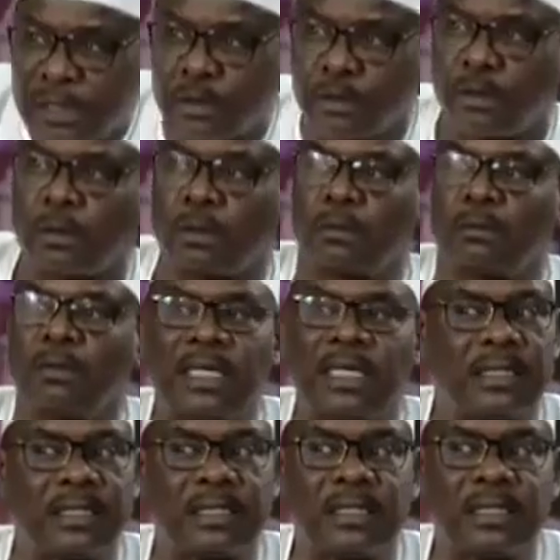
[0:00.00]
turn whether
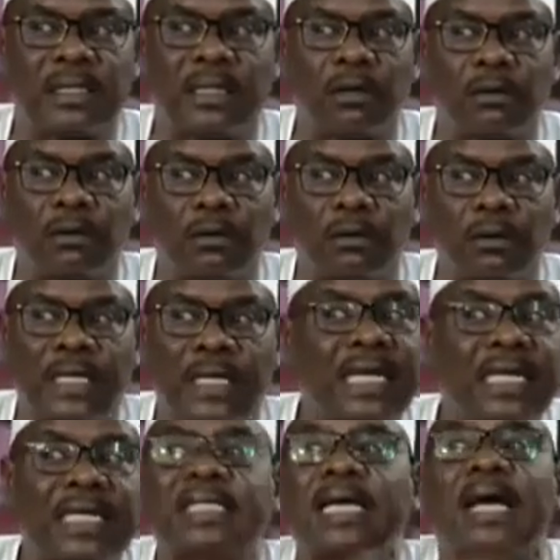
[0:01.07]
he's in town or not,
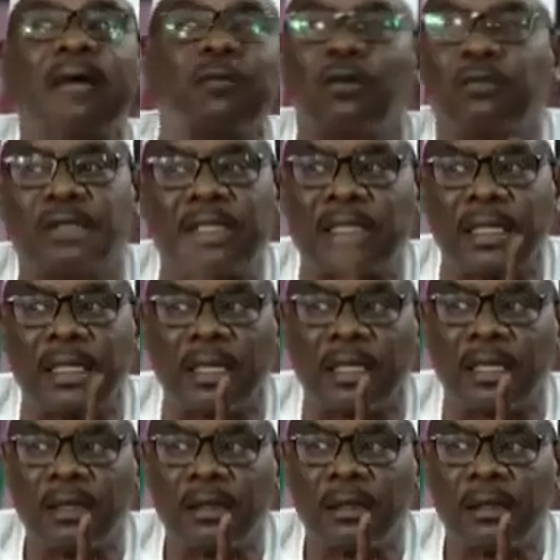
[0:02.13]
any time of the day.